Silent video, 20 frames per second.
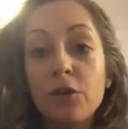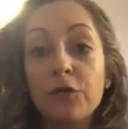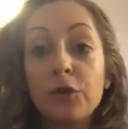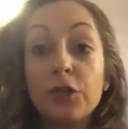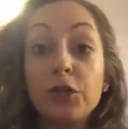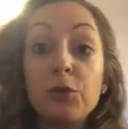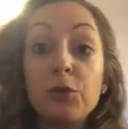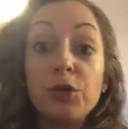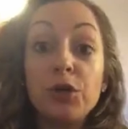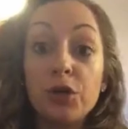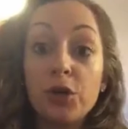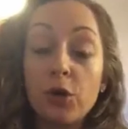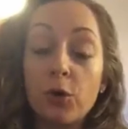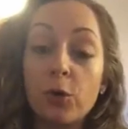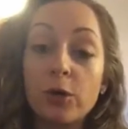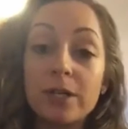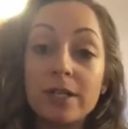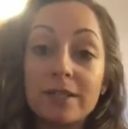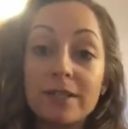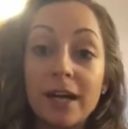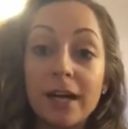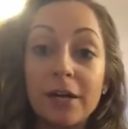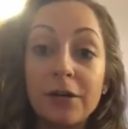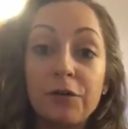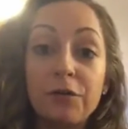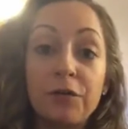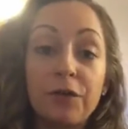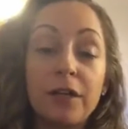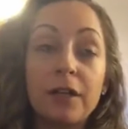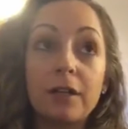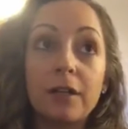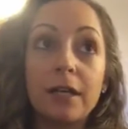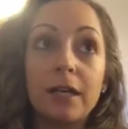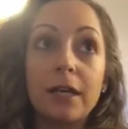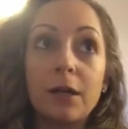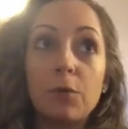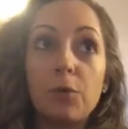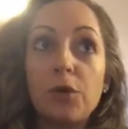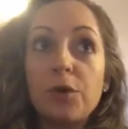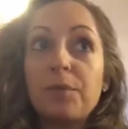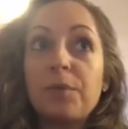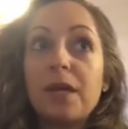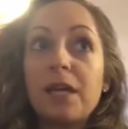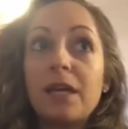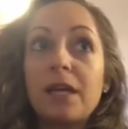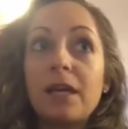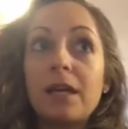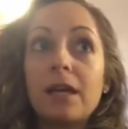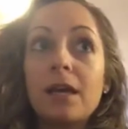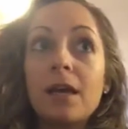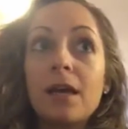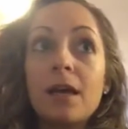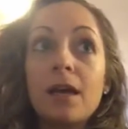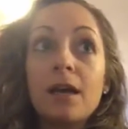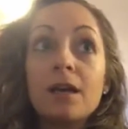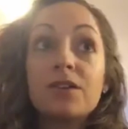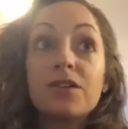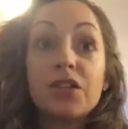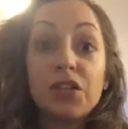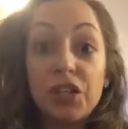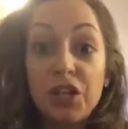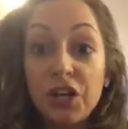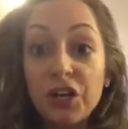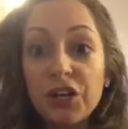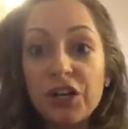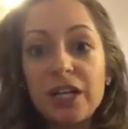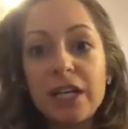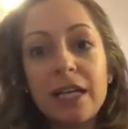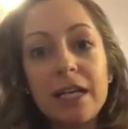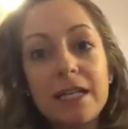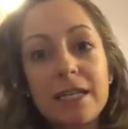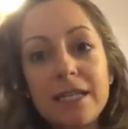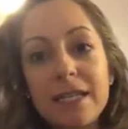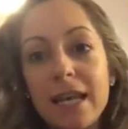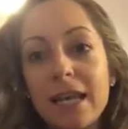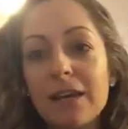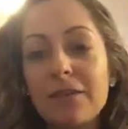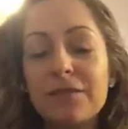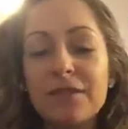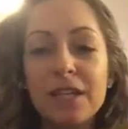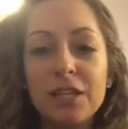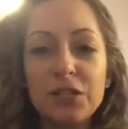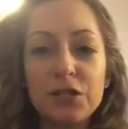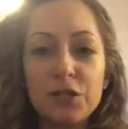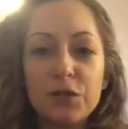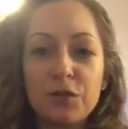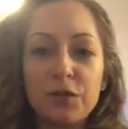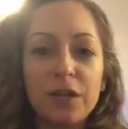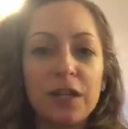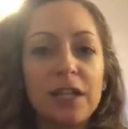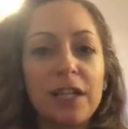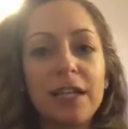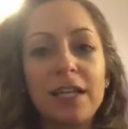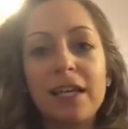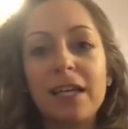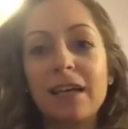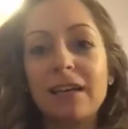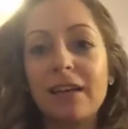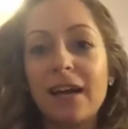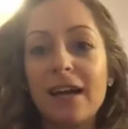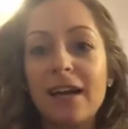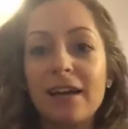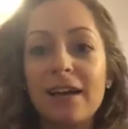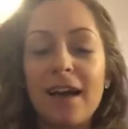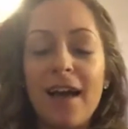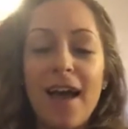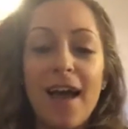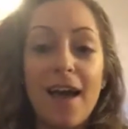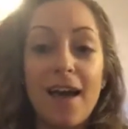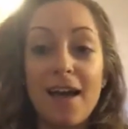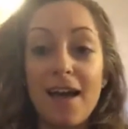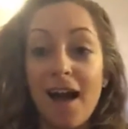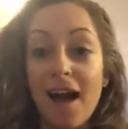For you, core desired feeling would be security, safety, just feeling like, hey,